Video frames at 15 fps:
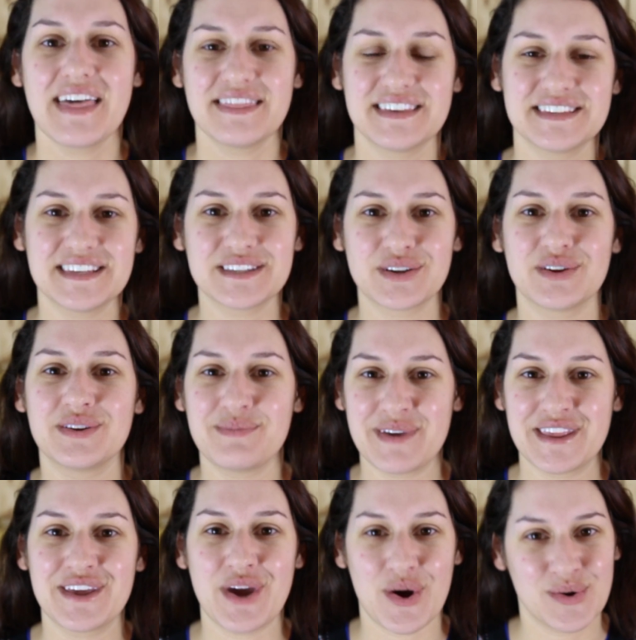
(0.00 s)
This is going to
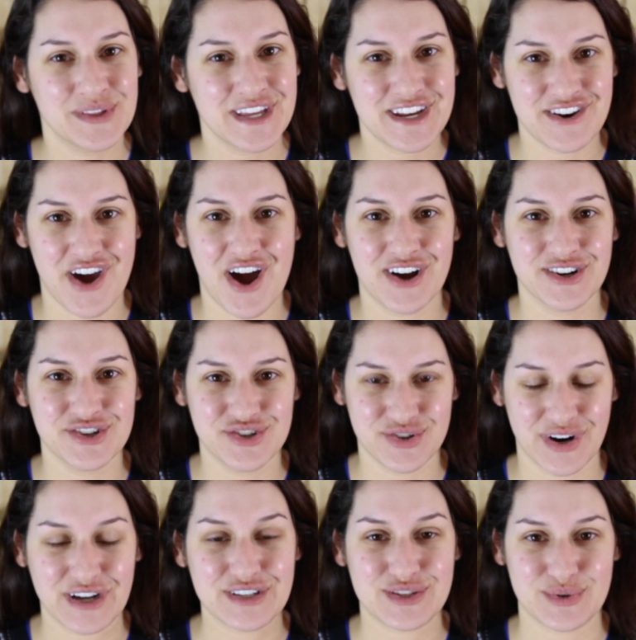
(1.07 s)
be the only
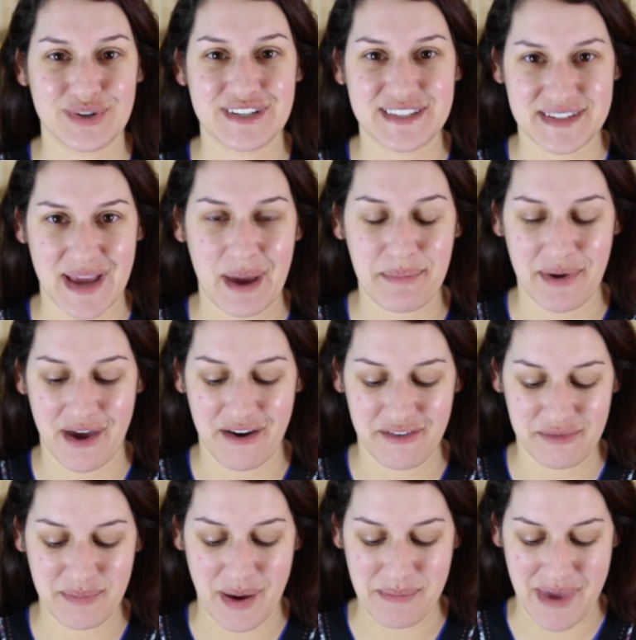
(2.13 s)
non-drugstore step
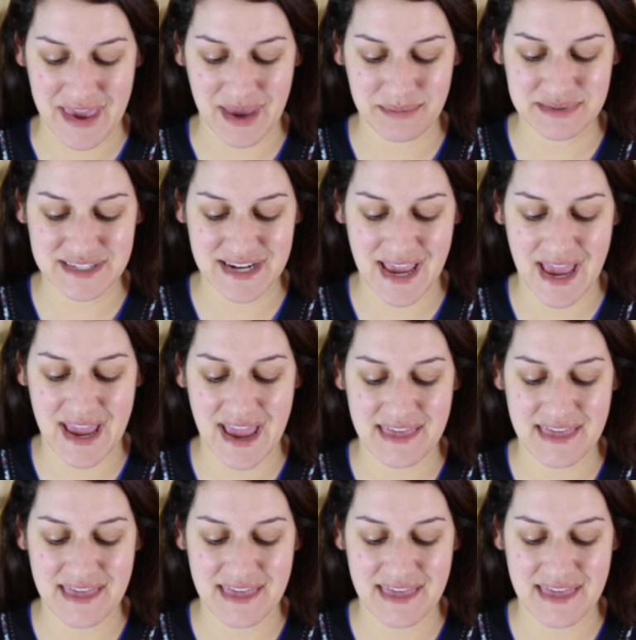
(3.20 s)
of my makeup today,